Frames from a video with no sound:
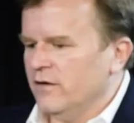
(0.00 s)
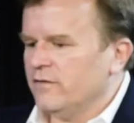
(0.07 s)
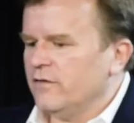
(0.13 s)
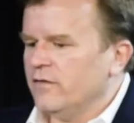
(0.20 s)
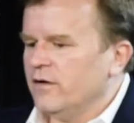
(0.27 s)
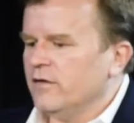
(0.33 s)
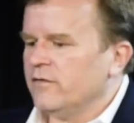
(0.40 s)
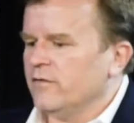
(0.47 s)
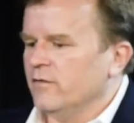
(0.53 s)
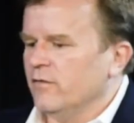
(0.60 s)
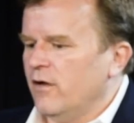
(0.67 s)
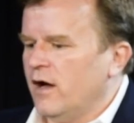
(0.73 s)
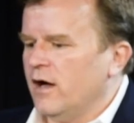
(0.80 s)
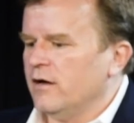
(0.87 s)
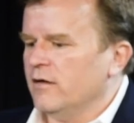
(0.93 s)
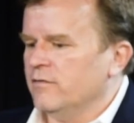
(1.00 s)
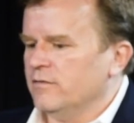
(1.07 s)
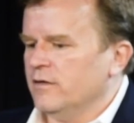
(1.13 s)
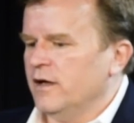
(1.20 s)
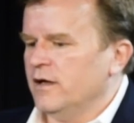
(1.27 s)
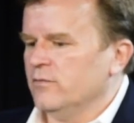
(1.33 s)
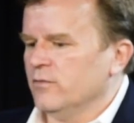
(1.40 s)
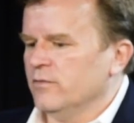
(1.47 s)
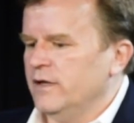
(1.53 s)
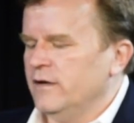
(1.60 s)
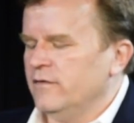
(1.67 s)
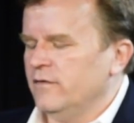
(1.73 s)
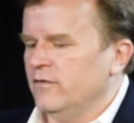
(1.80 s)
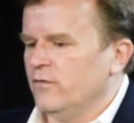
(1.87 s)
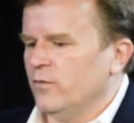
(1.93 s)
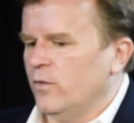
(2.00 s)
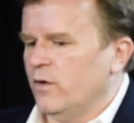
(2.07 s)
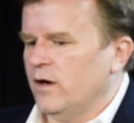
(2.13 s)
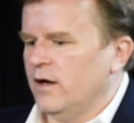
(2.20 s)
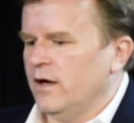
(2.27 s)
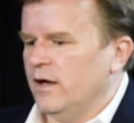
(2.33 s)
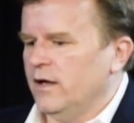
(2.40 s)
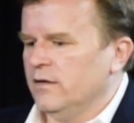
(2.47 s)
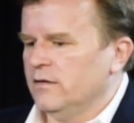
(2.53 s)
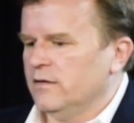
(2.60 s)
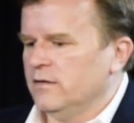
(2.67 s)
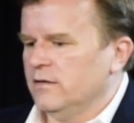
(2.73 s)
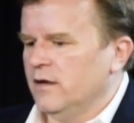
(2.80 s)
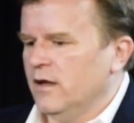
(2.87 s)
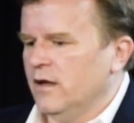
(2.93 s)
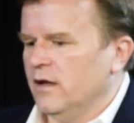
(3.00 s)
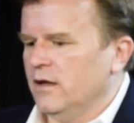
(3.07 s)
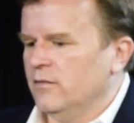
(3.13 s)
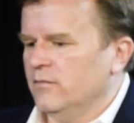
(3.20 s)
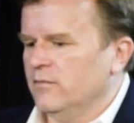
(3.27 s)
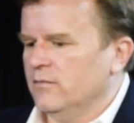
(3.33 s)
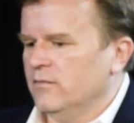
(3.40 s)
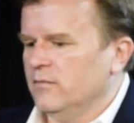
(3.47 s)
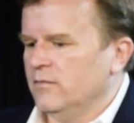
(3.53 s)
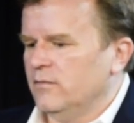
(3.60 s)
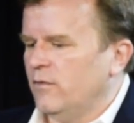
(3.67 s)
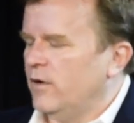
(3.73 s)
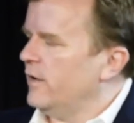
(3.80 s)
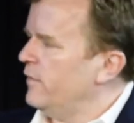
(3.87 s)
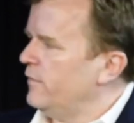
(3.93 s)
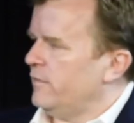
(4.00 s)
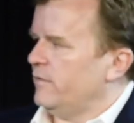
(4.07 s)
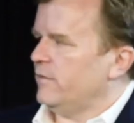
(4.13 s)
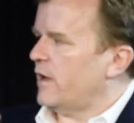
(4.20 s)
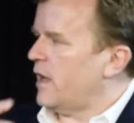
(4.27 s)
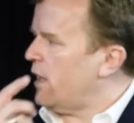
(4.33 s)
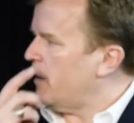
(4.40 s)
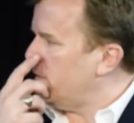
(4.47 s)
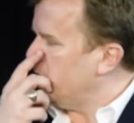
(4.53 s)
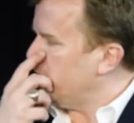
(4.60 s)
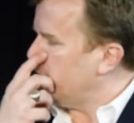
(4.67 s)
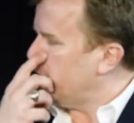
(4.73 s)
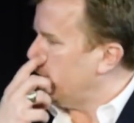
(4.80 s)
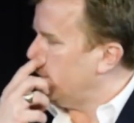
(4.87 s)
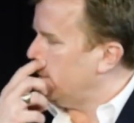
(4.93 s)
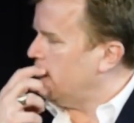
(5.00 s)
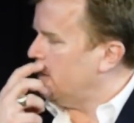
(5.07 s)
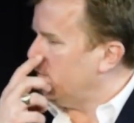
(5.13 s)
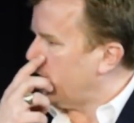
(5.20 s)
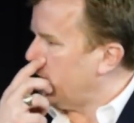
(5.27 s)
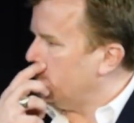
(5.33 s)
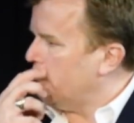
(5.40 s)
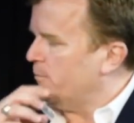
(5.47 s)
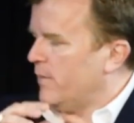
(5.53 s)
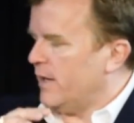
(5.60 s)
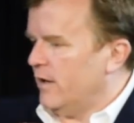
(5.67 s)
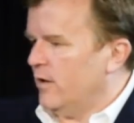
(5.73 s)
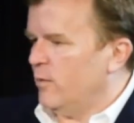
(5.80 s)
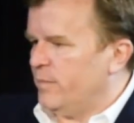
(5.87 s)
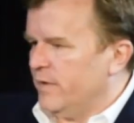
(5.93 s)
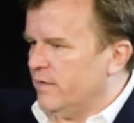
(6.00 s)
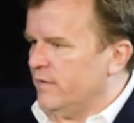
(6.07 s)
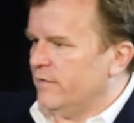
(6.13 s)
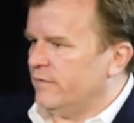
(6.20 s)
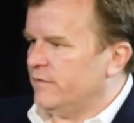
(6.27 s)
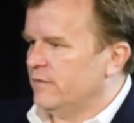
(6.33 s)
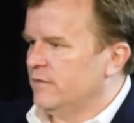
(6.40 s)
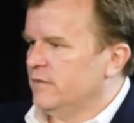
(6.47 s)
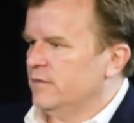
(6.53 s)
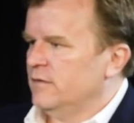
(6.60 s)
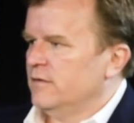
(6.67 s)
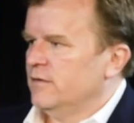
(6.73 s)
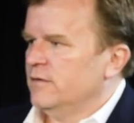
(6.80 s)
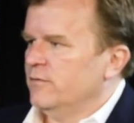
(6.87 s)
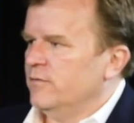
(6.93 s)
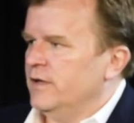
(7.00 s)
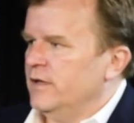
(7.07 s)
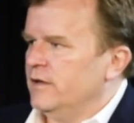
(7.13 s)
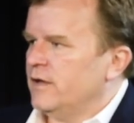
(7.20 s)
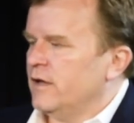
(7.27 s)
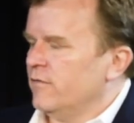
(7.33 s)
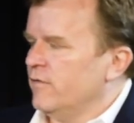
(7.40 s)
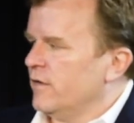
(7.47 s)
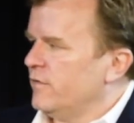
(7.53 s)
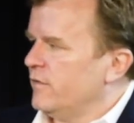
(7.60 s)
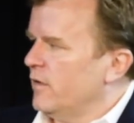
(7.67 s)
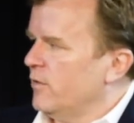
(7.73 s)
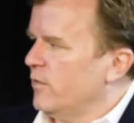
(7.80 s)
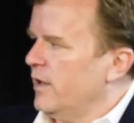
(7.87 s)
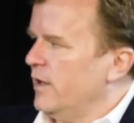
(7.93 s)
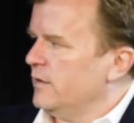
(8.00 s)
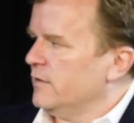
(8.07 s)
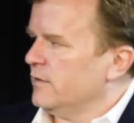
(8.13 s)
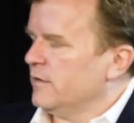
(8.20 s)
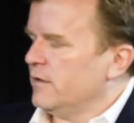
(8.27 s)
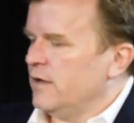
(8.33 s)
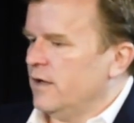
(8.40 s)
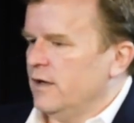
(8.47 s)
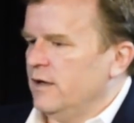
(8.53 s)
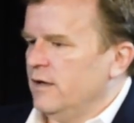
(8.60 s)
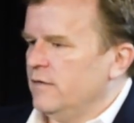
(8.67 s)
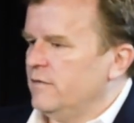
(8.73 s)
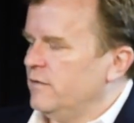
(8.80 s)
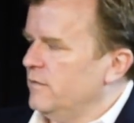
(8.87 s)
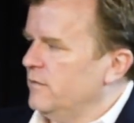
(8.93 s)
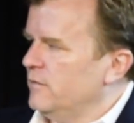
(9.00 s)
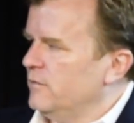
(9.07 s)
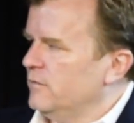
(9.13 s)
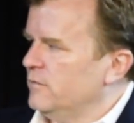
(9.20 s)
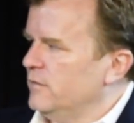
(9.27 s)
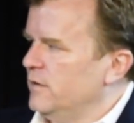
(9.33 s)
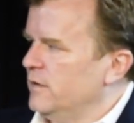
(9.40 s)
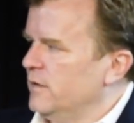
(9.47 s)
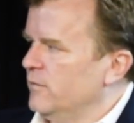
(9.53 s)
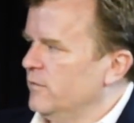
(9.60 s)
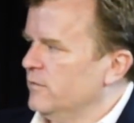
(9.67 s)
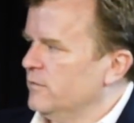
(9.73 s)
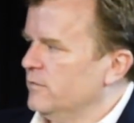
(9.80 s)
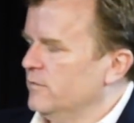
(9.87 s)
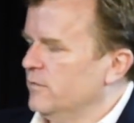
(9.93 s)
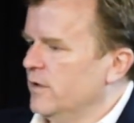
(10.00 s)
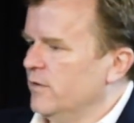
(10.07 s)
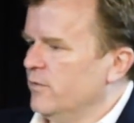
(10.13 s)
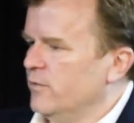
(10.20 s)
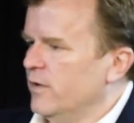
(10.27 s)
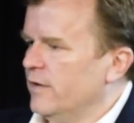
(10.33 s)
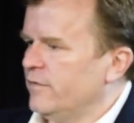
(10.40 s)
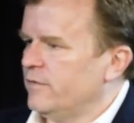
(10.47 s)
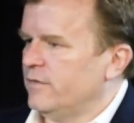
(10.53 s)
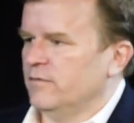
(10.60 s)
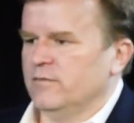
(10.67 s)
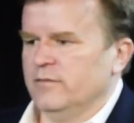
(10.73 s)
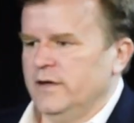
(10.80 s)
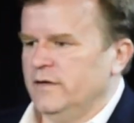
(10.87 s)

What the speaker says: there's a lot of reasons why this has happened. My hope is we kind of accelerate and kind of get to where the rest of